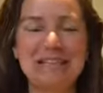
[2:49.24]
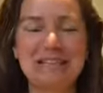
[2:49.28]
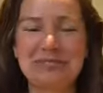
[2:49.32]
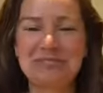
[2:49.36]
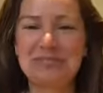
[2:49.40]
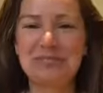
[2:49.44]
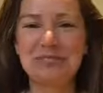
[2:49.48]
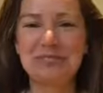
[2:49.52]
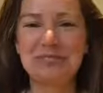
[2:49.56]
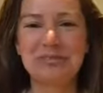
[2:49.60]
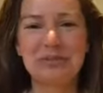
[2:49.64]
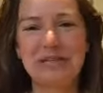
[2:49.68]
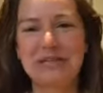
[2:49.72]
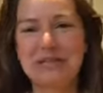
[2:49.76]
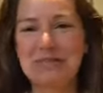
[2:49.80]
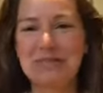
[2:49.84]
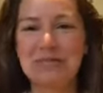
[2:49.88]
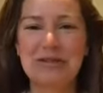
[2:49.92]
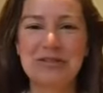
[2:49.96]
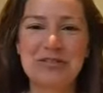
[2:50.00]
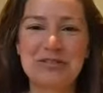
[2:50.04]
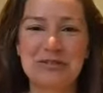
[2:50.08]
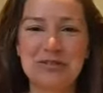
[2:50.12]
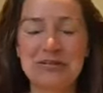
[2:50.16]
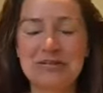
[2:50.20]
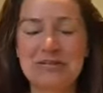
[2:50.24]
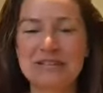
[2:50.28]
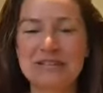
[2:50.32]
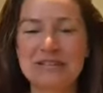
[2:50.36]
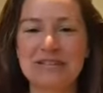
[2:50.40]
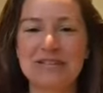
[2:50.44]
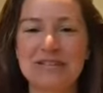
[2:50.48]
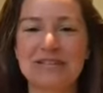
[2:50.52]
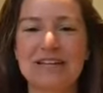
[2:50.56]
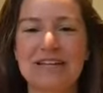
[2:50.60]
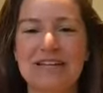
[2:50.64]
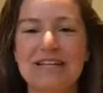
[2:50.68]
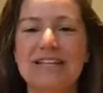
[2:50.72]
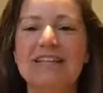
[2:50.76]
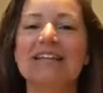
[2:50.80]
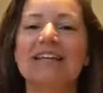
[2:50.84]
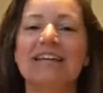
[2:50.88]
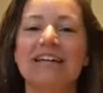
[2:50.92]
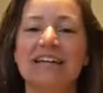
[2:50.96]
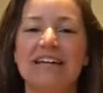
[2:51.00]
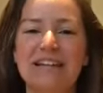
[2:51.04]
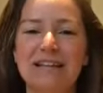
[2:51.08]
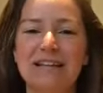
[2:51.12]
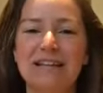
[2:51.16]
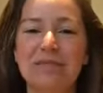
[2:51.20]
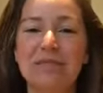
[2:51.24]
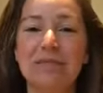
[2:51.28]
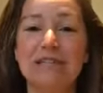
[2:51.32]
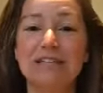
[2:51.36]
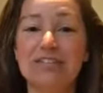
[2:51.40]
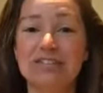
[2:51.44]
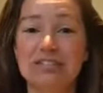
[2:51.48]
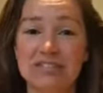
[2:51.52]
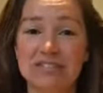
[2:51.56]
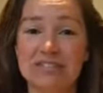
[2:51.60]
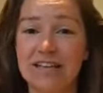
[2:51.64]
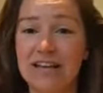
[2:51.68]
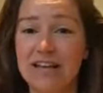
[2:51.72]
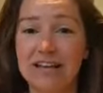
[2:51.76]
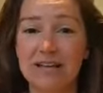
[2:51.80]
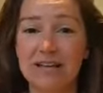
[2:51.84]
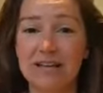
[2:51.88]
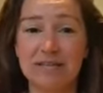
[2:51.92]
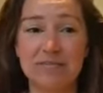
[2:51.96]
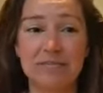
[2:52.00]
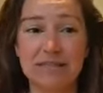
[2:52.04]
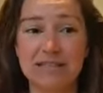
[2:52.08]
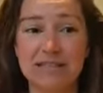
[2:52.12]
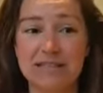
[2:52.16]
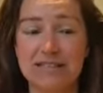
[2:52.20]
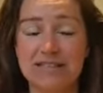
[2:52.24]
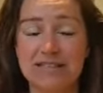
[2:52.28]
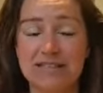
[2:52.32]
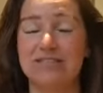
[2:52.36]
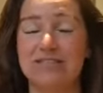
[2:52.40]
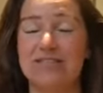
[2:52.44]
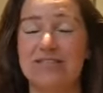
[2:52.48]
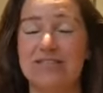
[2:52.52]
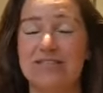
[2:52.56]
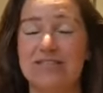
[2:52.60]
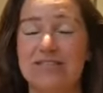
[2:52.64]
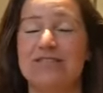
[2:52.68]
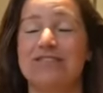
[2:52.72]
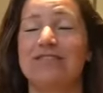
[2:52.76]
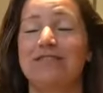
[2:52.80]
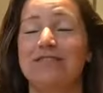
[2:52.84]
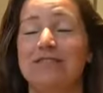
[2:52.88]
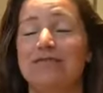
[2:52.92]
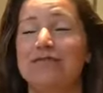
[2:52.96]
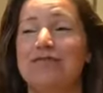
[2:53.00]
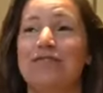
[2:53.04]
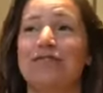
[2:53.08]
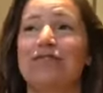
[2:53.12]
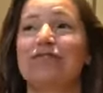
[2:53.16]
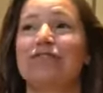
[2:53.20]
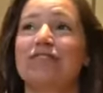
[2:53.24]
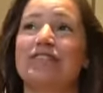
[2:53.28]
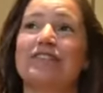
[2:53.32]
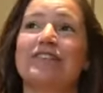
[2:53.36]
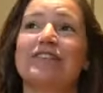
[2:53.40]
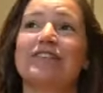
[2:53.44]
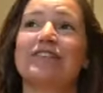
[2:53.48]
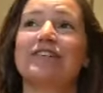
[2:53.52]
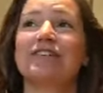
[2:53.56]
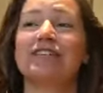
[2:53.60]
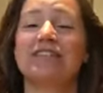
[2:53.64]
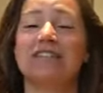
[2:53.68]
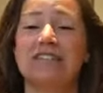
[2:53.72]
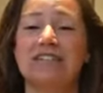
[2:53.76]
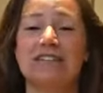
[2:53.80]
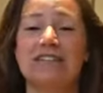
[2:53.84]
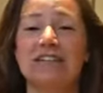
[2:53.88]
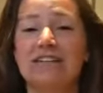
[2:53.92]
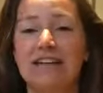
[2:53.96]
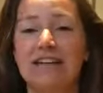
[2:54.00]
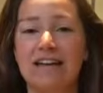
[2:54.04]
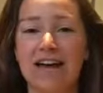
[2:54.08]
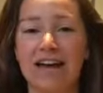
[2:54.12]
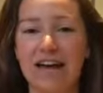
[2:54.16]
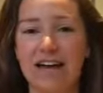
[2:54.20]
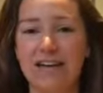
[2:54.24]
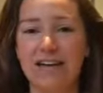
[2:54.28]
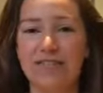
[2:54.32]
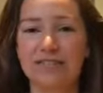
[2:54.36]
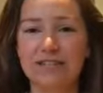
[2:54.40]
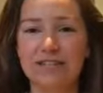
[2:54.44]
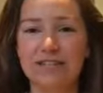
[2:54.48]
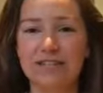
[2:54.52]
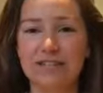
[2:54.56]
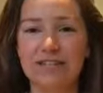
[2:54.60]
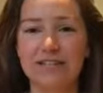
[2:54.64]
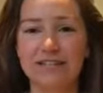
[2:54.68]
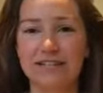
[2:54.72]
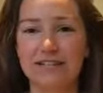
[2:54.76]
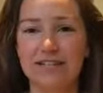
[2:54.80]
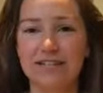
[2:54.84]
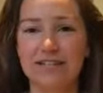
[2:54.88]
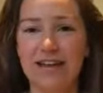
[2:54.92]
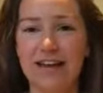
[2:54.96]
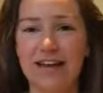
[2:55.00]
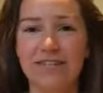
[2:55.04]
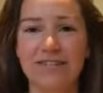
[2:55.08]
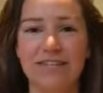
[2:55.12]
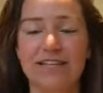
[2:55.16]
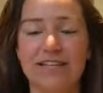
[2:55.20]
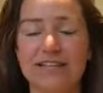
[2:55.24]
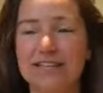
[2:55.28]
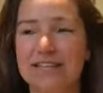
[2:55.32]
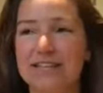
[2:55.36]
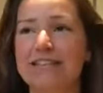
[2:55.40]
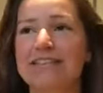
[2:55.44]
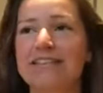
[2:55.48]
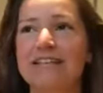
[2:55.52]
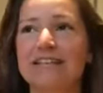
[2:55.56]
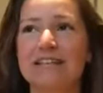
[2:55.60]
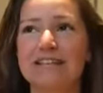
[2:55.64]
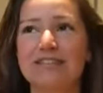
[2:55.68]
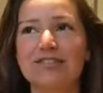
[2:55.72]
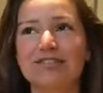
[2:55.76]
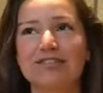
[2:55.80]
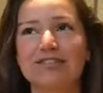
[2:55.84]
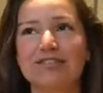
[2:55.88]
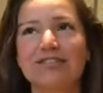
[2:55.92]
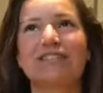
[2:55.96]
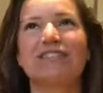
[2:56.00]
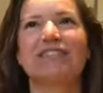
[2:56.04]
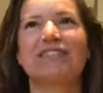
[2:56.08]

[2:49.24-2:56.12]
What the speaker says: pretty much always on a elimination diet, because I just feel so good after having done it. It's just